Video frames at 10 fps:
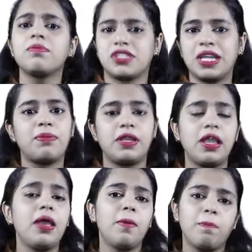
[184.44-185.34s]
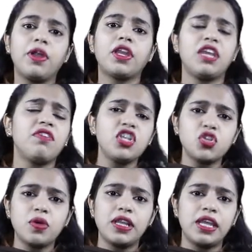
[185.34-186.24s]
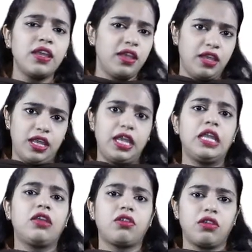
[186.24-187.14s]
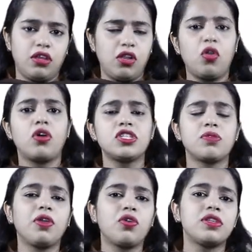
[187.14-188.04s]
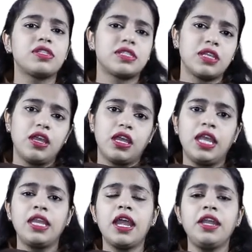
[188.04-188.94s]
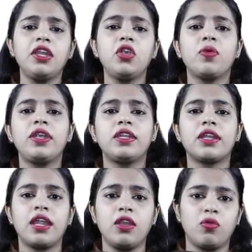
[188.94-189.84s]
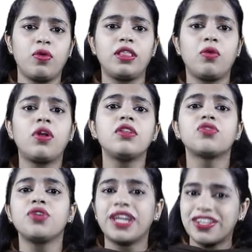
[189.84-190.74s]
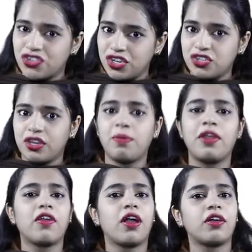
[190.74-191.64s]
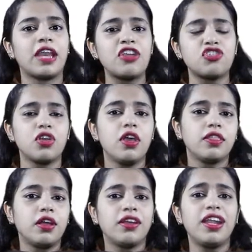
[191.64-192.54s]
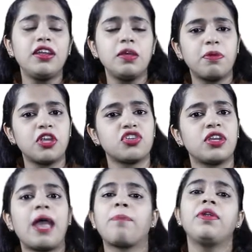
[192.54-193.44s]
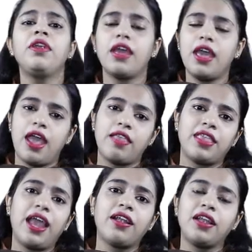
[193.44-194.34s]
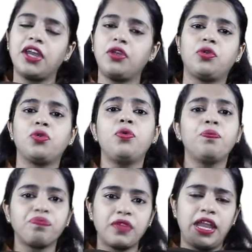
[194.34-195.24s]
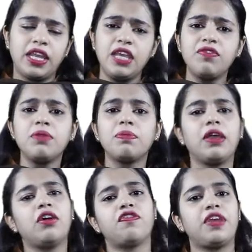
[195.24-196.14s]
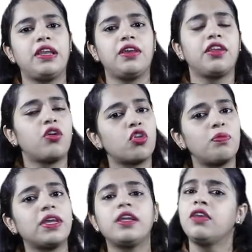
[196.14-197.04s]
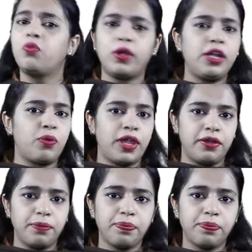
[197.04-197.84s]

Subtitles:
stable, but eventually it lost because in 1929, when the Wall Street Exchange in America crashed, the Great Depression happened, and that led to an even bigger failure economically worldwide.